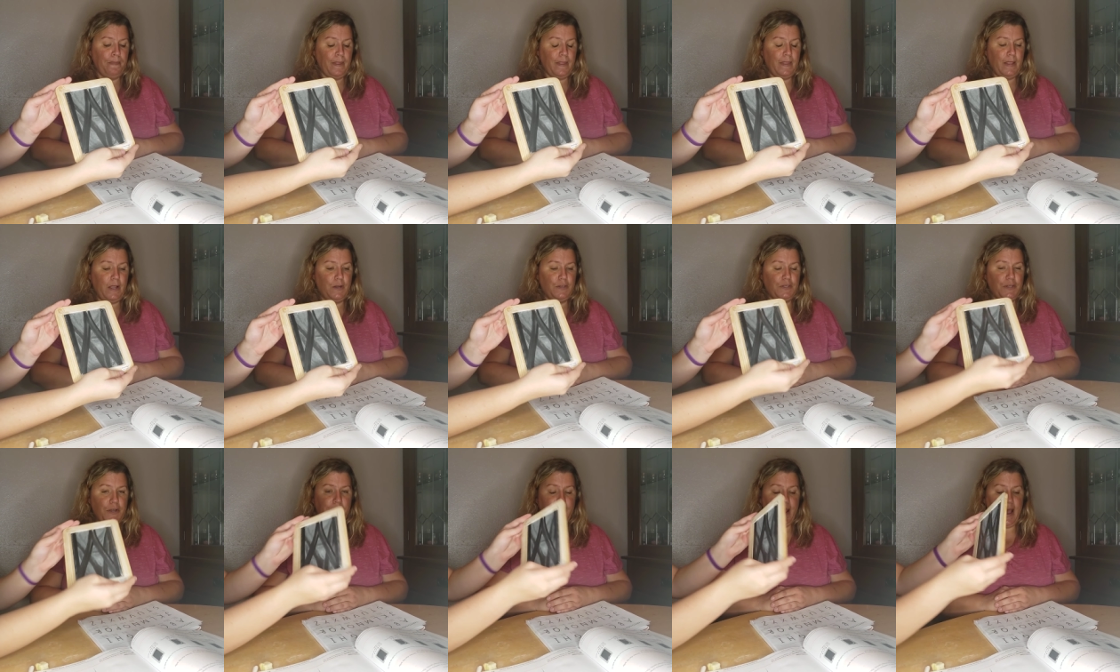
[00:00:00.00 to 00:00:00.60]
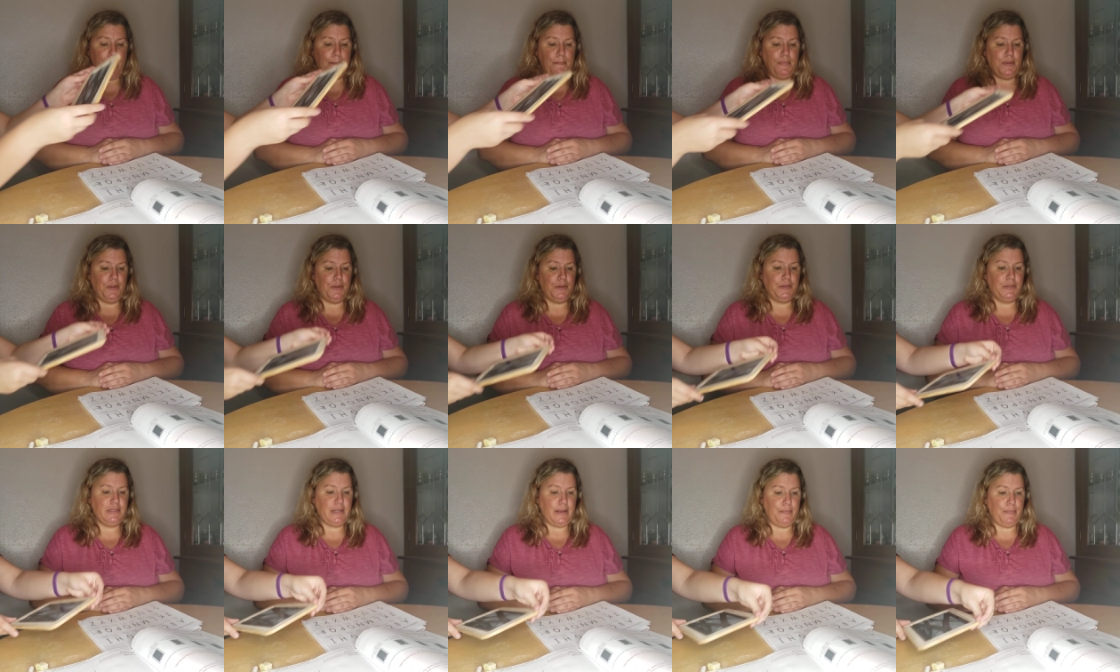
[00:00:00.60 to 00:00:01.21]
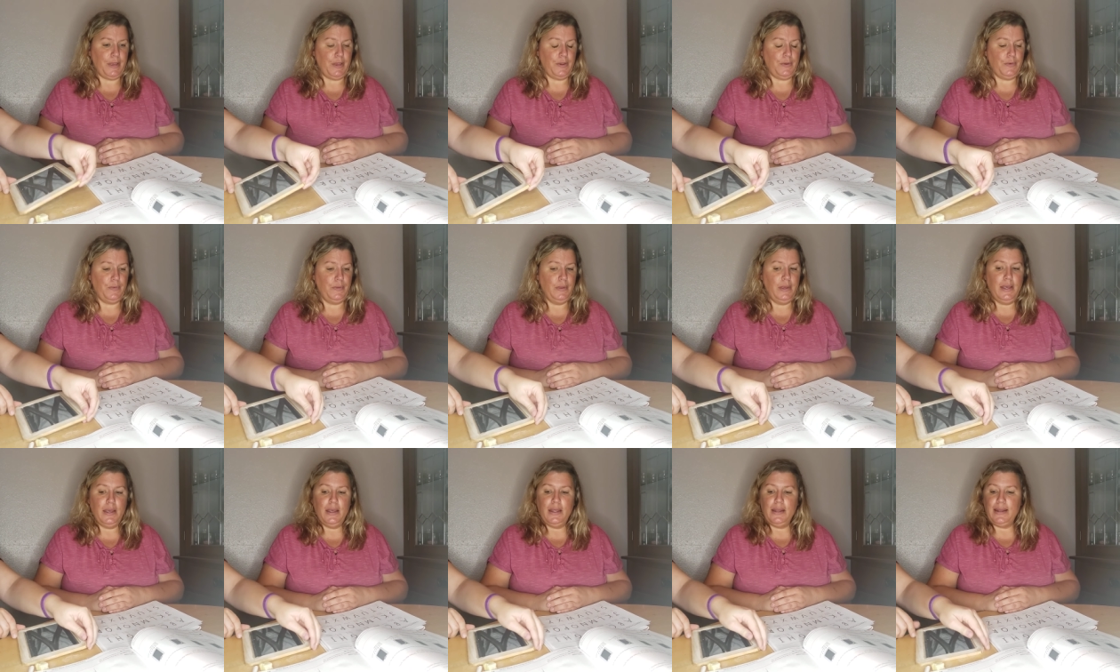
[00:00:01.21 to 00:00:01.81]
There's our capital W.
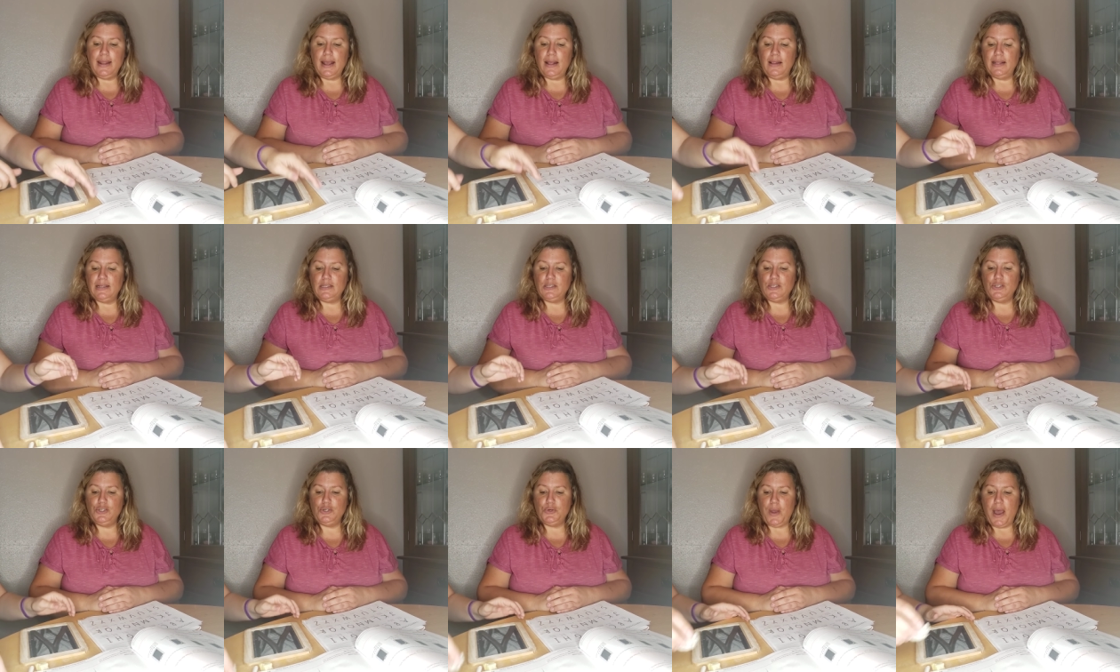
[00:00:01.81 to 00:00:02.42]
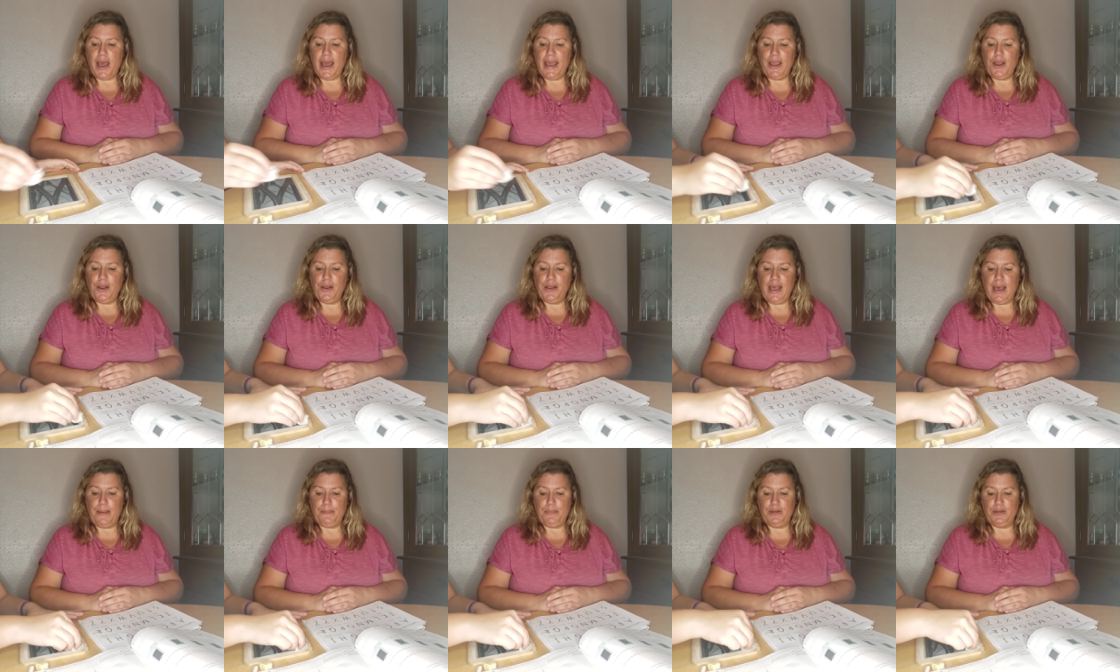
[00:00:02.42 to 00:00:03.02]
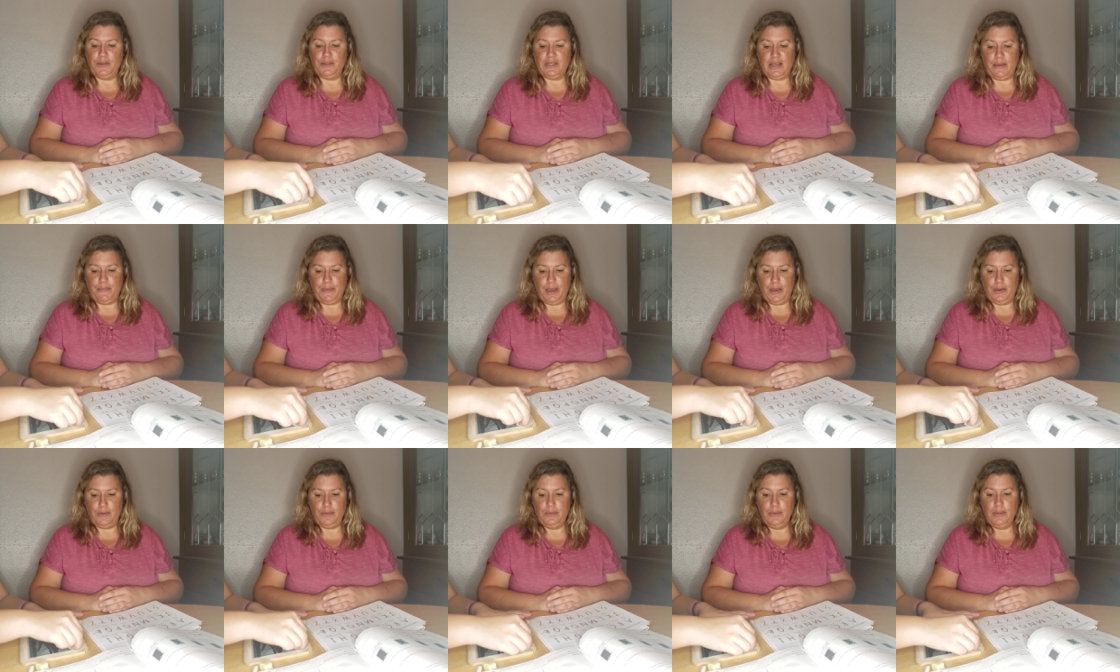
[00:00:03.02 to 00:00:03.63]
Now let's dry our capital
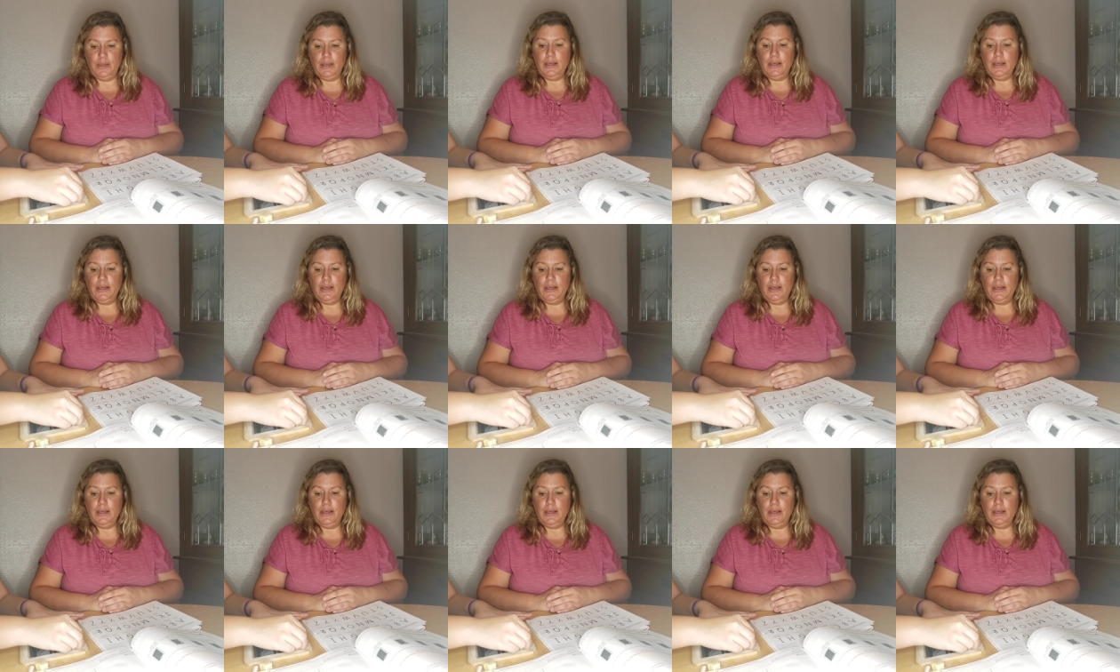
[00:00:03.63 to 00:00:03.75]
W.